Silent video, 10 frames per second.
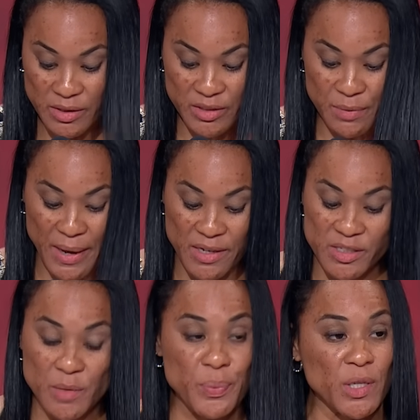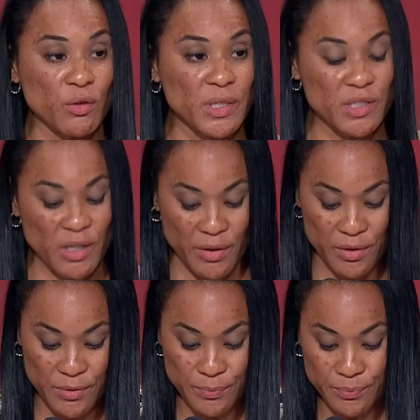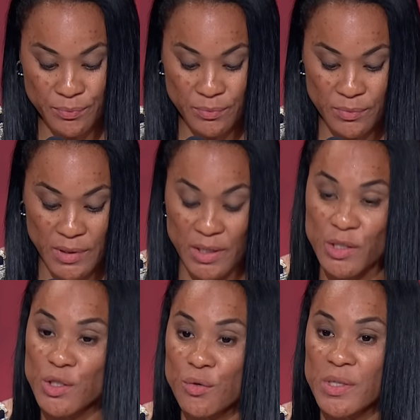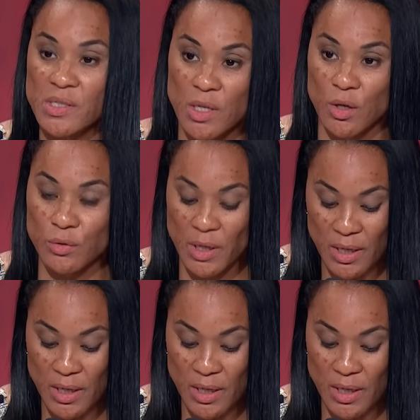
She made us depend on each other, and in doing so,